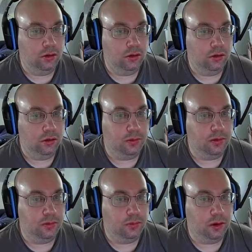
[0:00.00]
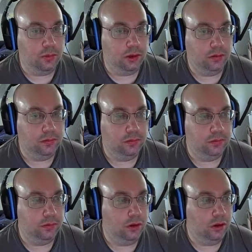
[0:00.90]
Oops, wrong one.
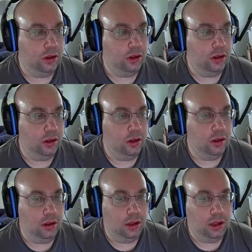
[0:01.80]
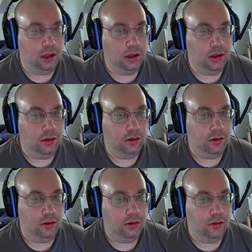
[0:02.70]
And
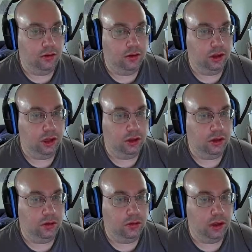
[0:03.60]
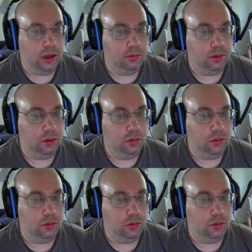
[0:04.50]
yellow and blue.